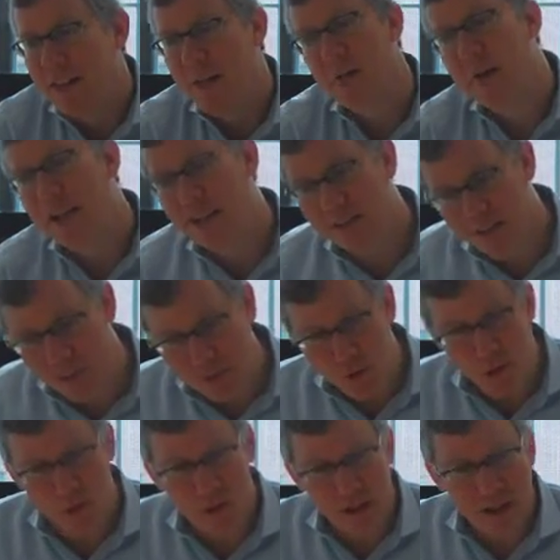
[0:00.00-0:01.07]
And then we needed
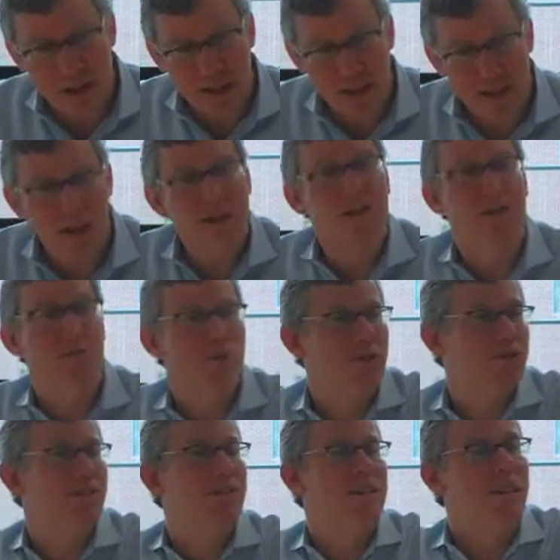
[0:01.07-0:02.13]
some early
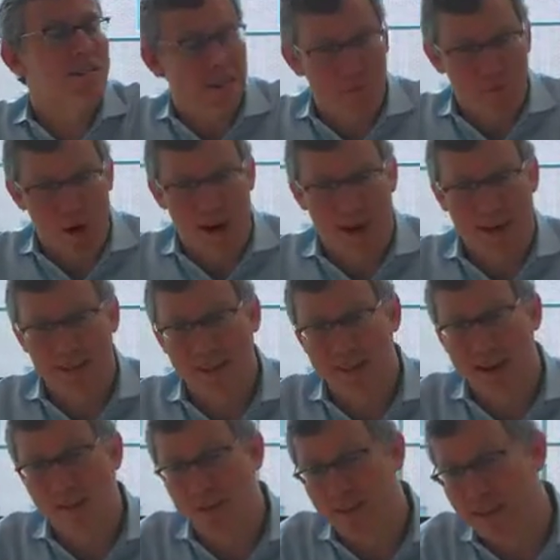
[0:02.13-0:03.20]
customers to test the product,
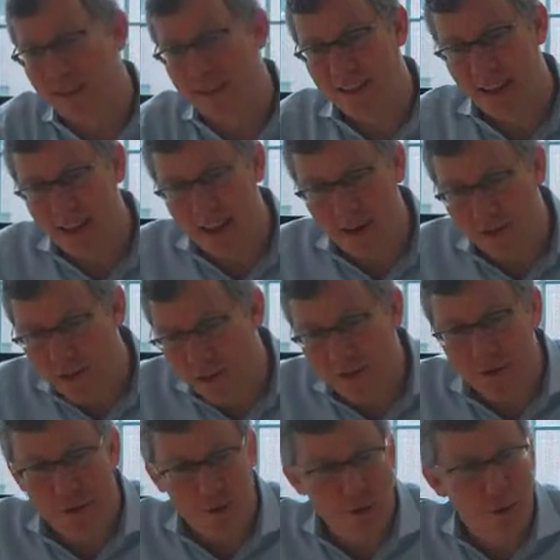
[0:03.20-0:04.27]
and I would say 10 out of our
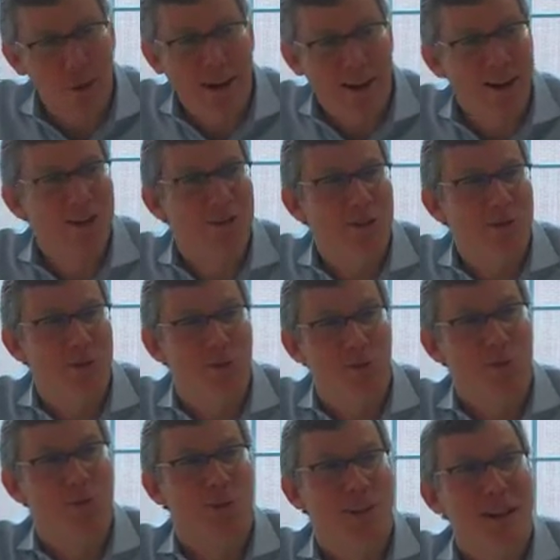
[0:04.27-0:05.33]
first 20
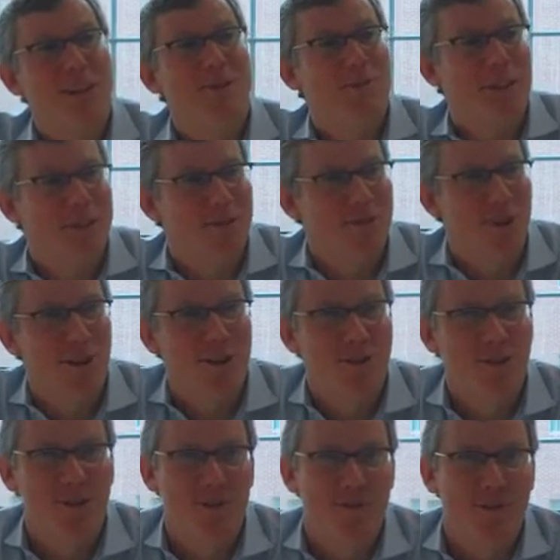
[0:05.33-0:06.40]
customers were classmates of
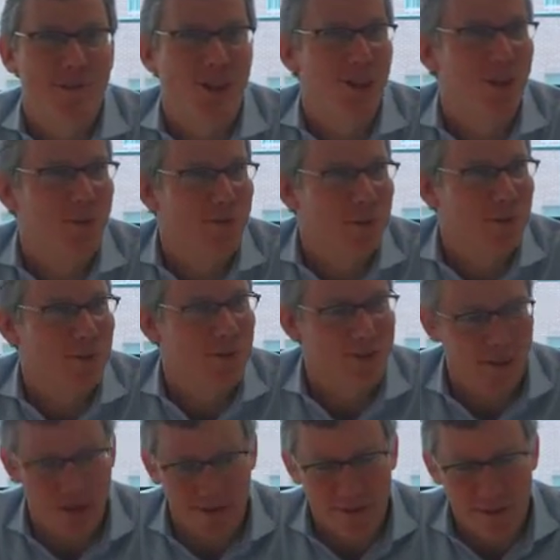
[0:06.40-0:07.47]
ours from Sloan, which was
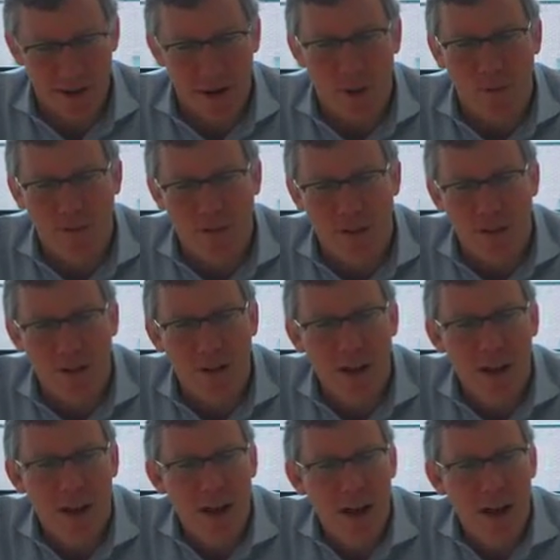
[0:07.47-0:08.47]
very, very helpful.